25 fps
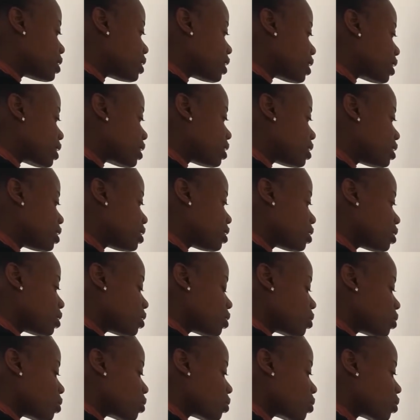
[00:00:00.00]
3,
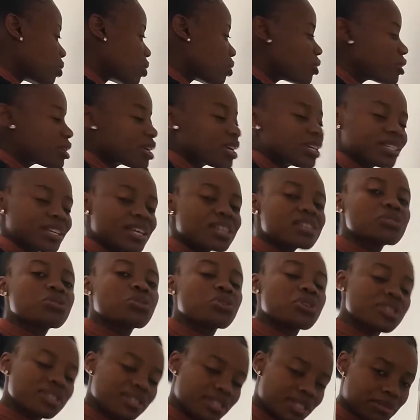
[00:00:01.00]
or you can just
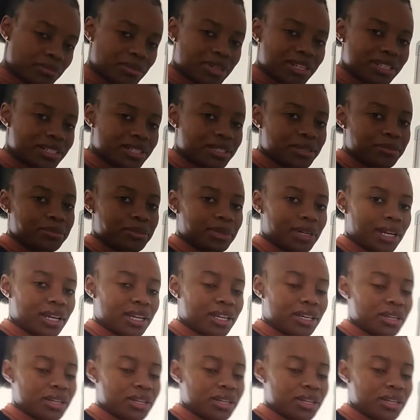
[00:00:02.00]
cross and multiply.